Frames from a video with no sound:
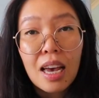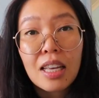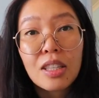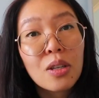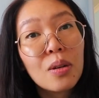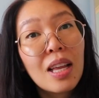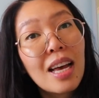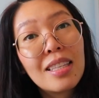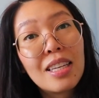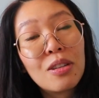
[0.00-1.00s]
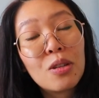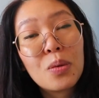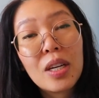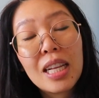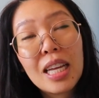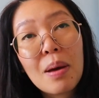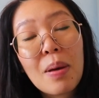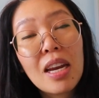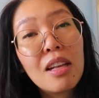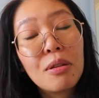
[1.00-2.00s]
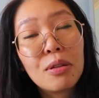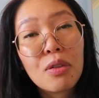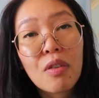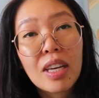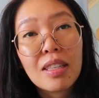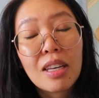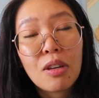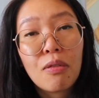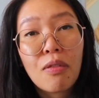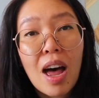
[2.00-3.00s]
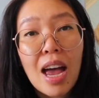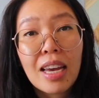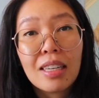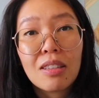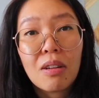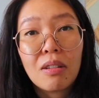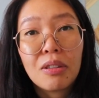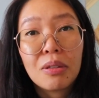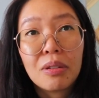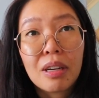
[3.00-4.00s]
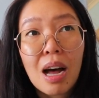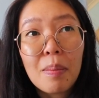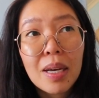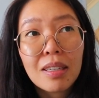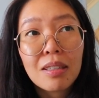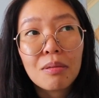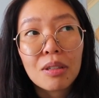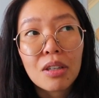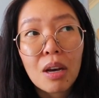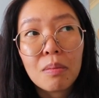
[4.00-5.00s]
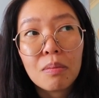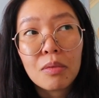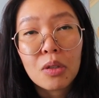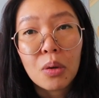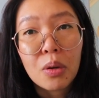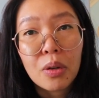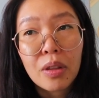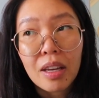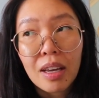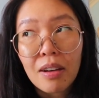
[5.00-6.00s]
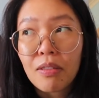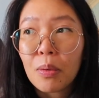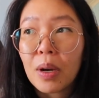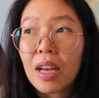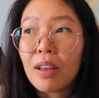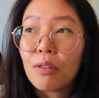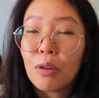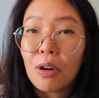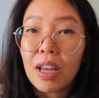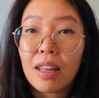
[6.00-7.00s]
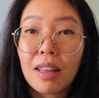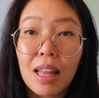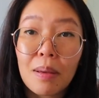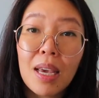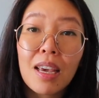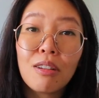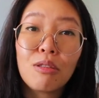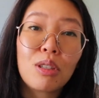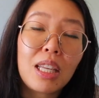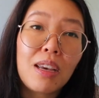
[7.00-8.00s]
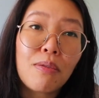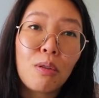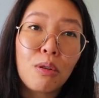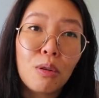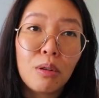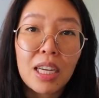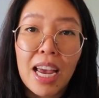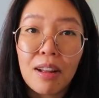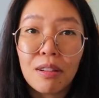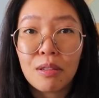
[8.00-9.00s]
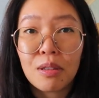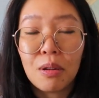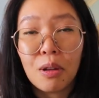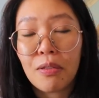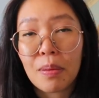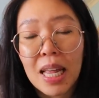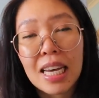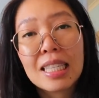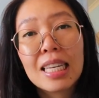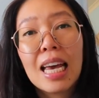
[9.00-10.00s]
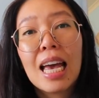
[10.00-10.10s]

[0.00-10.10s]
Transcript: And so lastly, you just want to clean up any loose threads that you find on your garment, which I'm sure they're everywhere. If you're anything like me, you just leave all your tails all over the place.